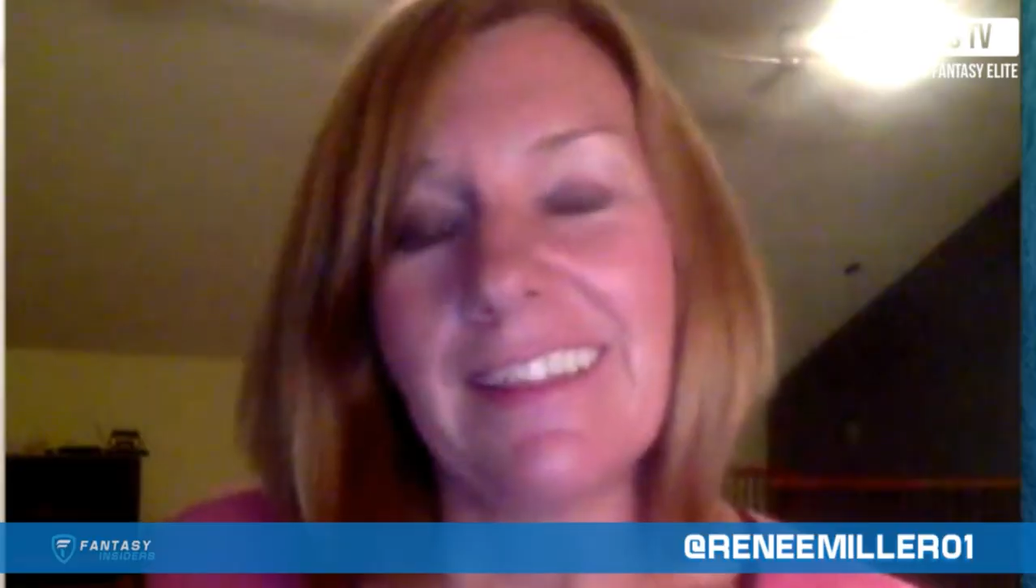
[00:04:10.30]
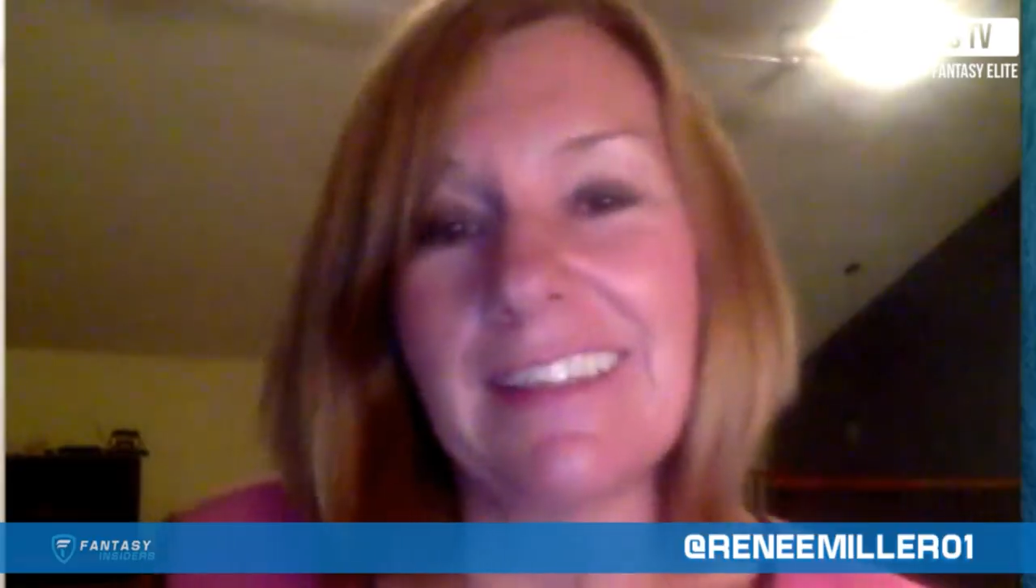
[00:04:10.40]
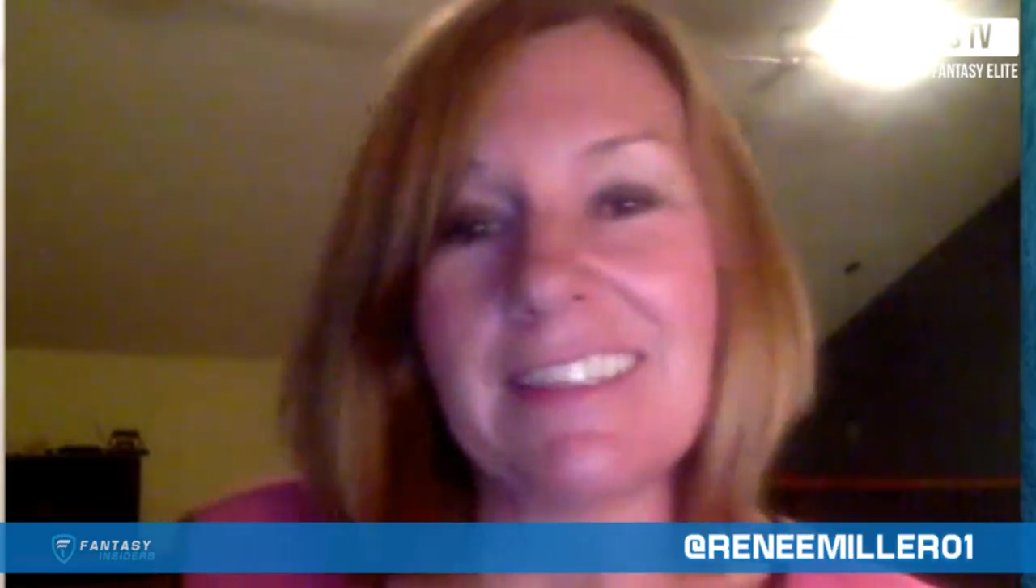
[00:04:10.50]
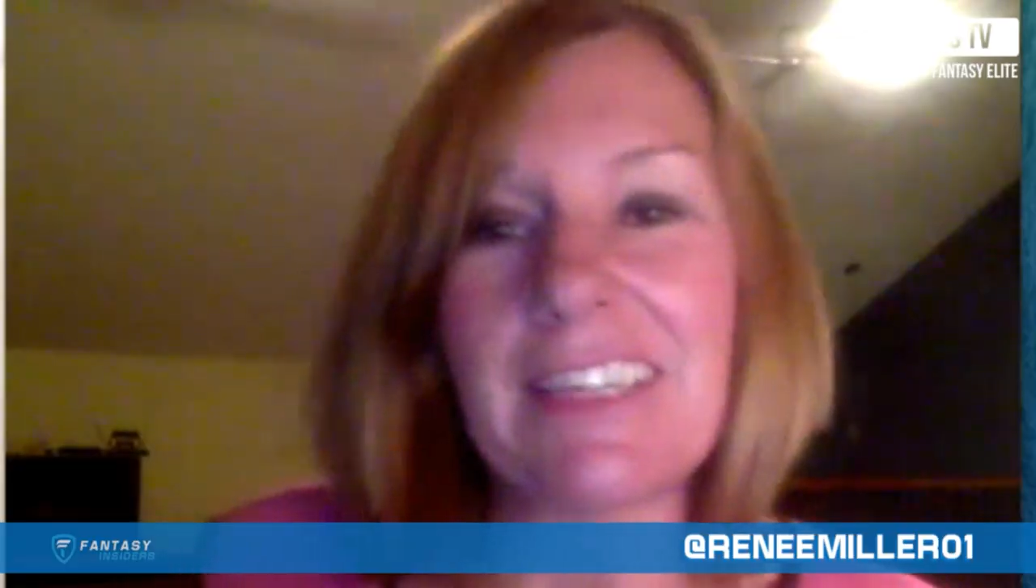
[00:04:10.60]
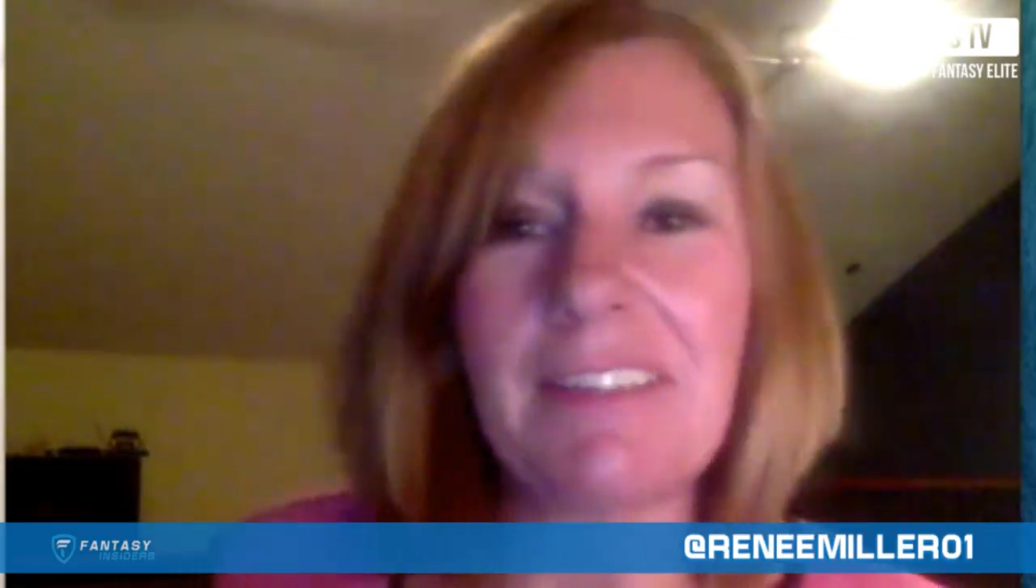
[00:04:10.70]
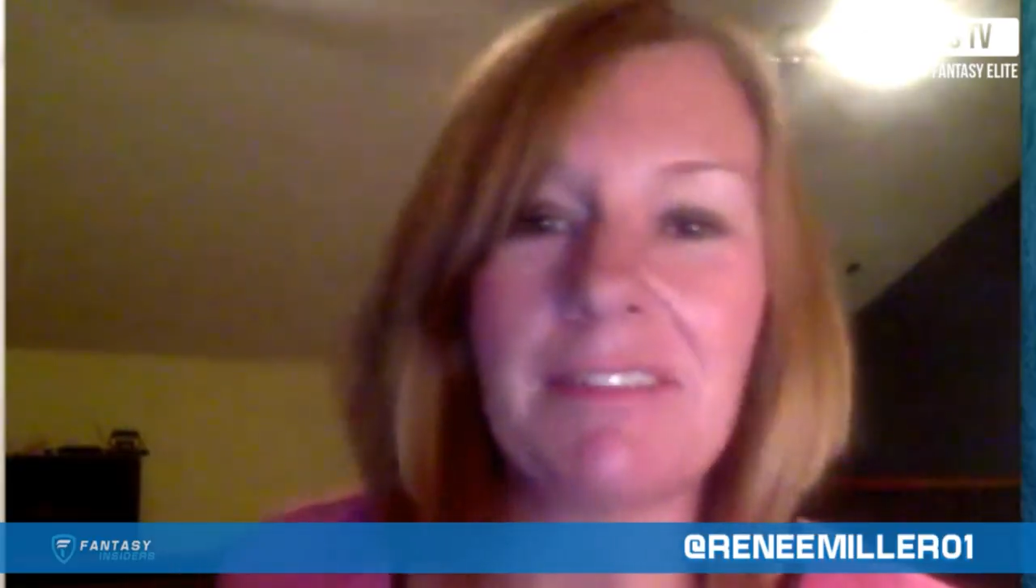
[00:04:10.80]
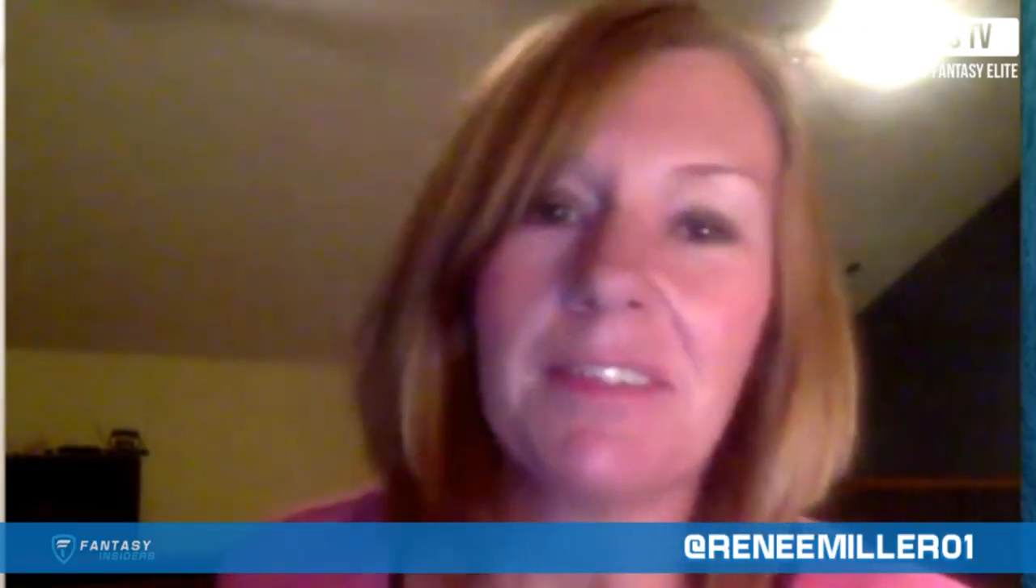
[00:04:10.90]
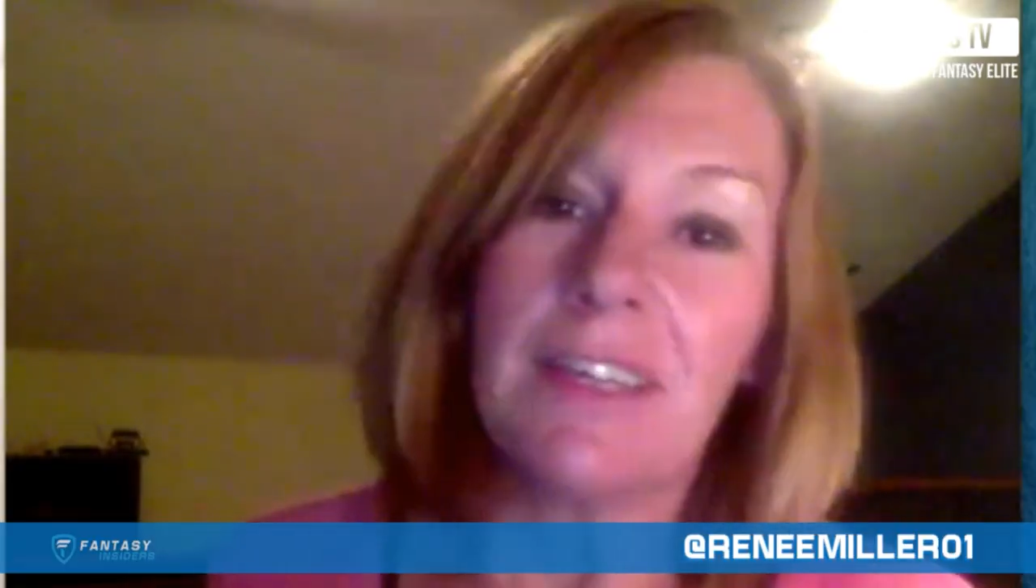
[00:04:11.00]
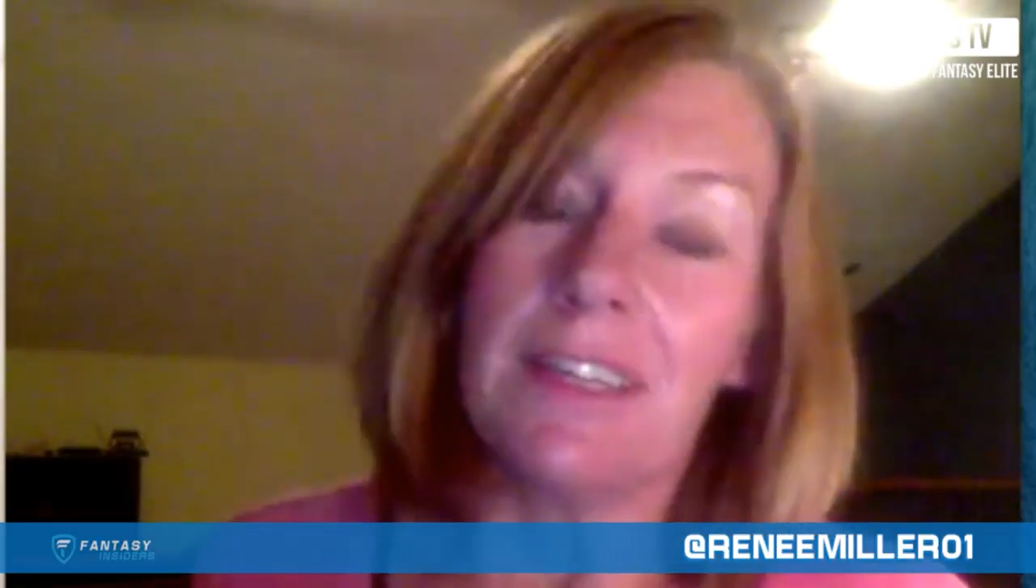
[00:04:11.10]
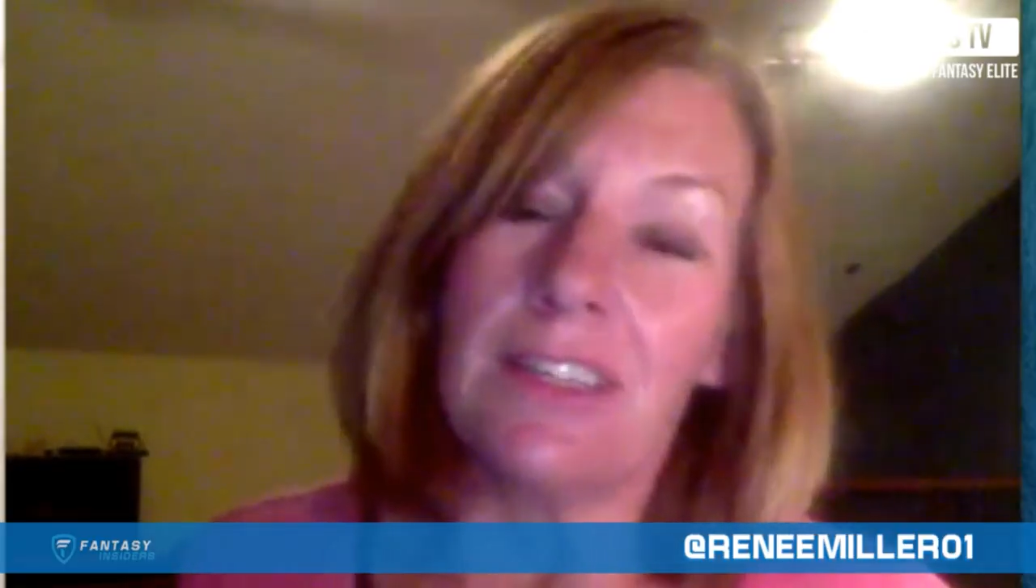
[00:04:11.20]
Thanks, Dave.
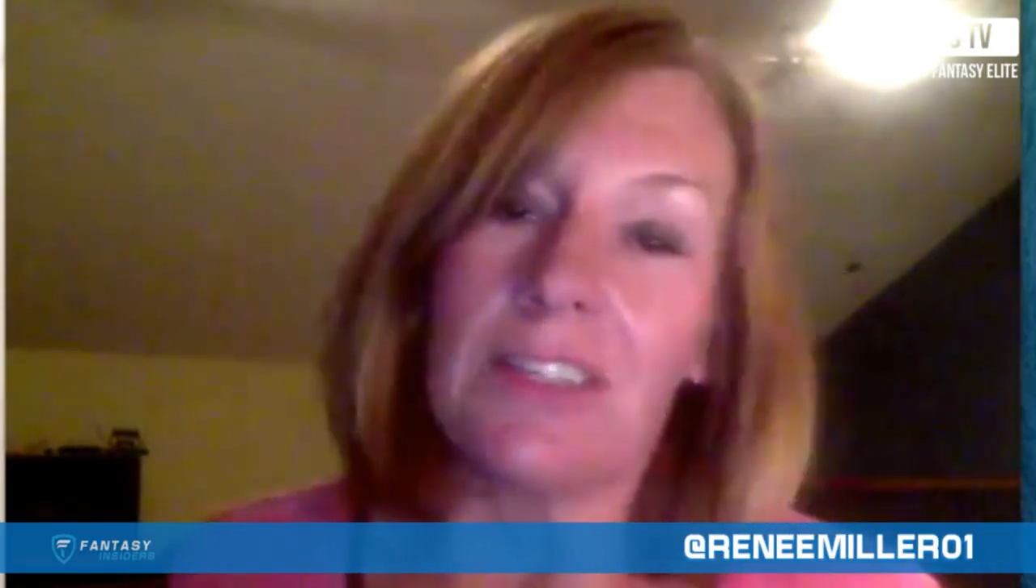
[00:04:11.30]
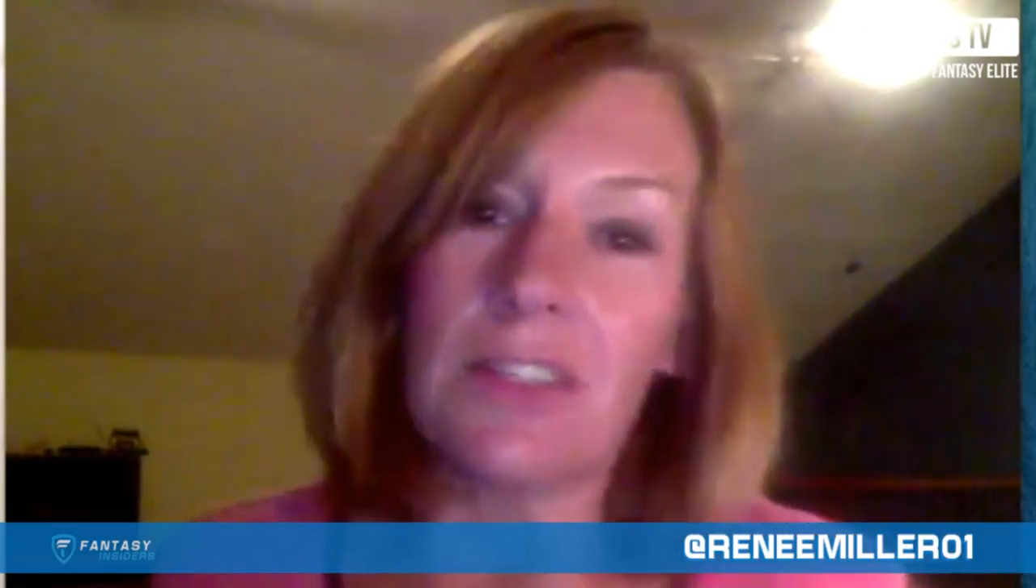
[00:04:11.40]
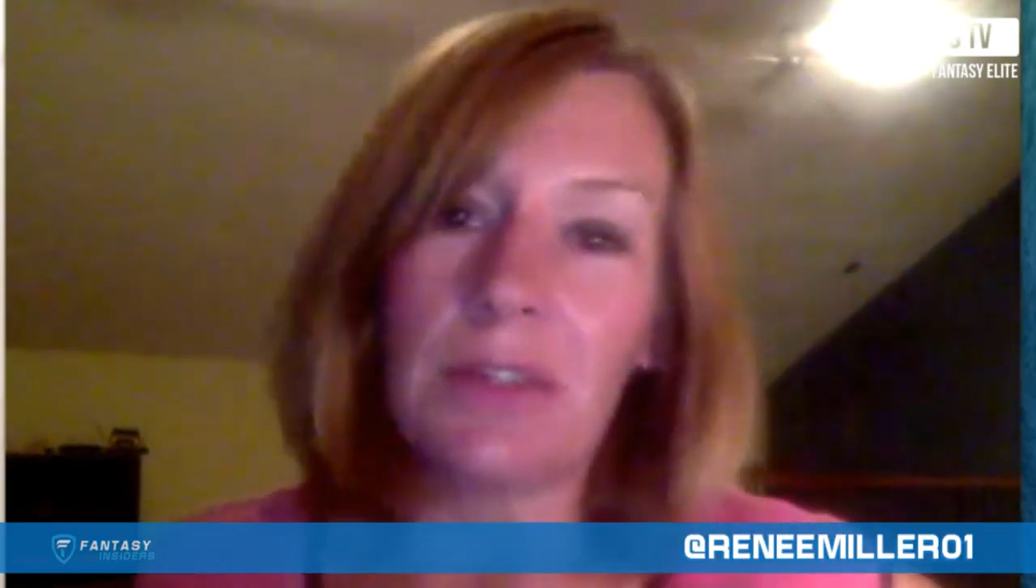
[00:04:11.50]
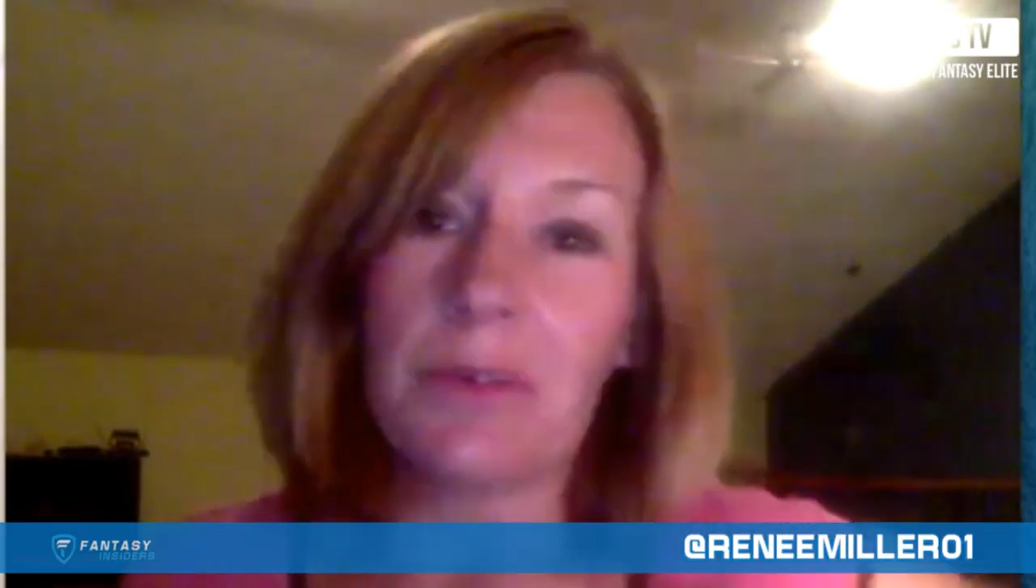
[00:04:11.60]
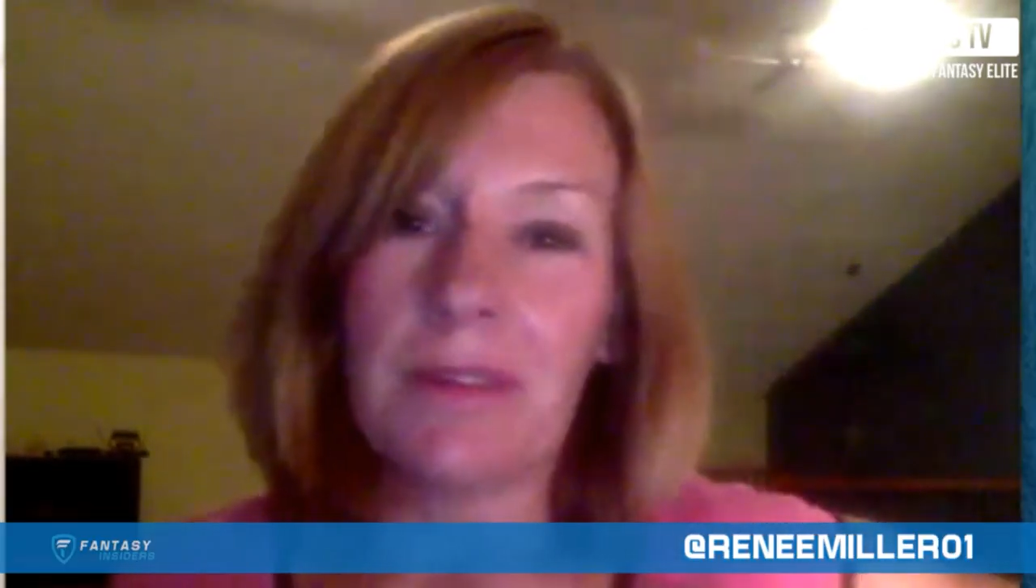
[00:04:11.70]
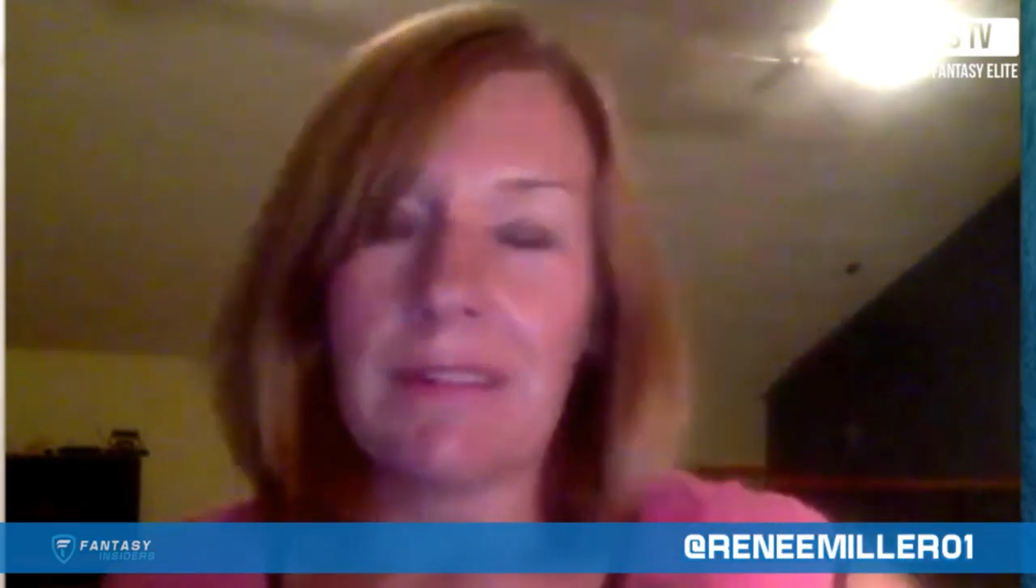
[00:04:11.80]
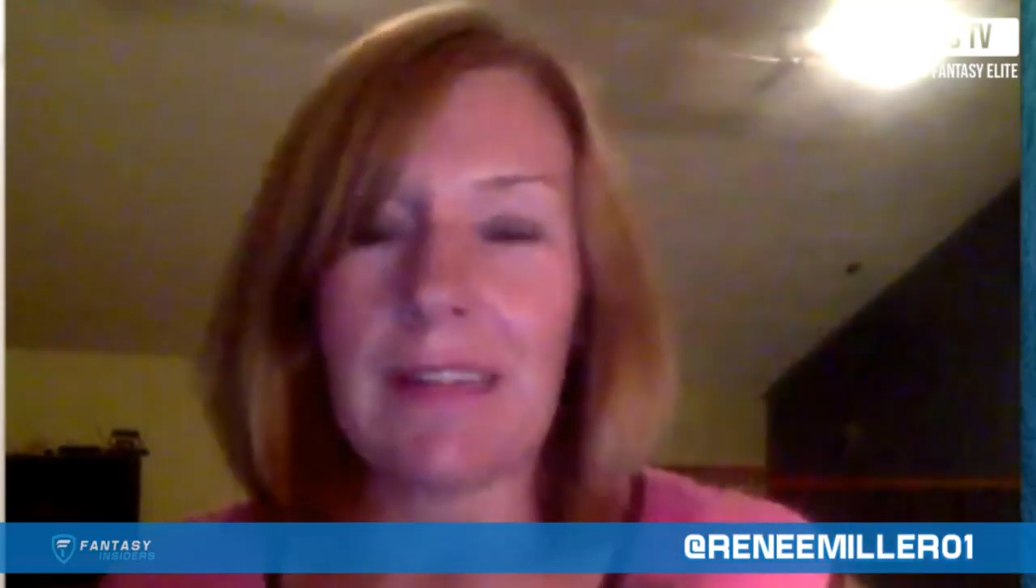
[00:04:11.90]
So